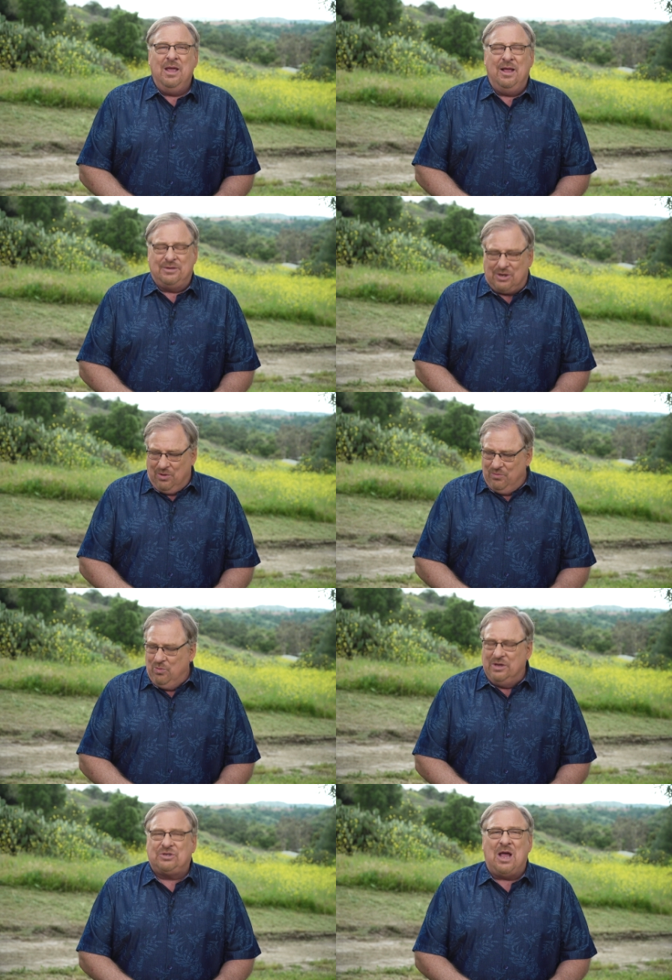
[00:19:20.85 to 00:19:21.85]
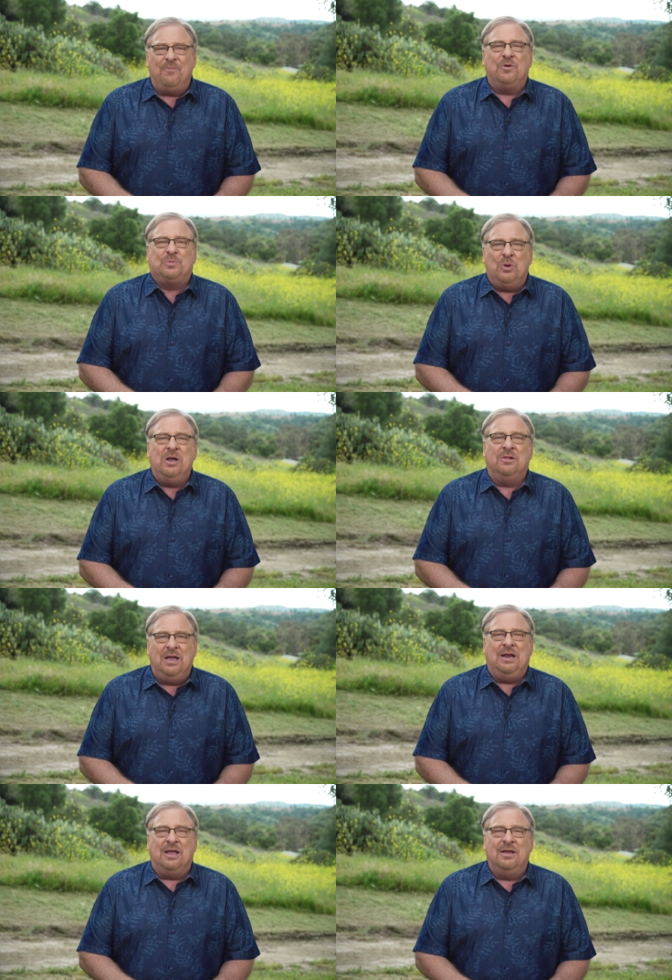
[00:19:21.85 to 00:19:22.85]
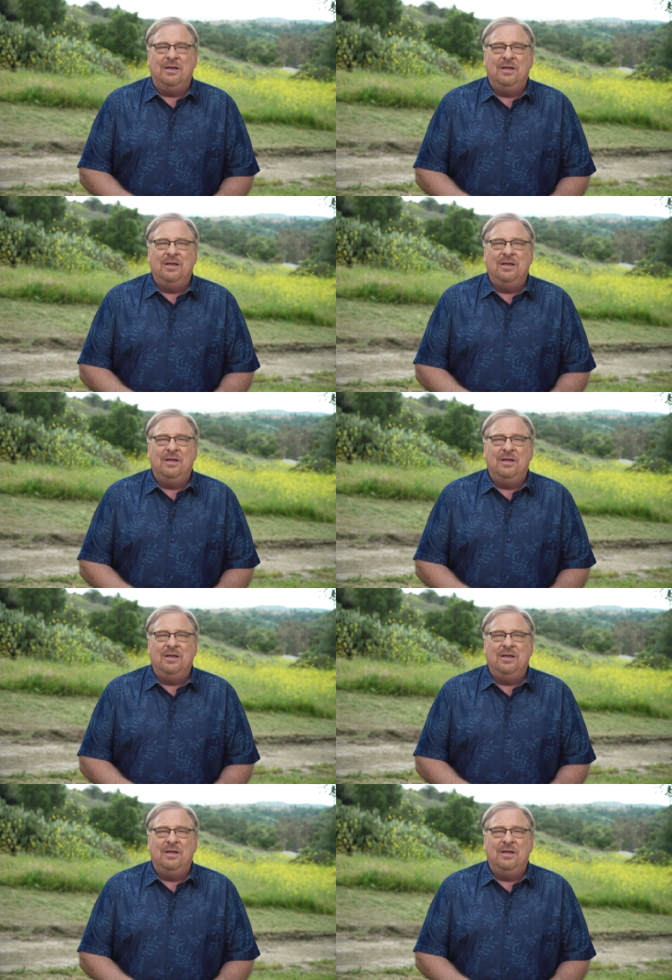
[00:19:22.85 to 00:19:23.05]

and so it's time for spring cleaning.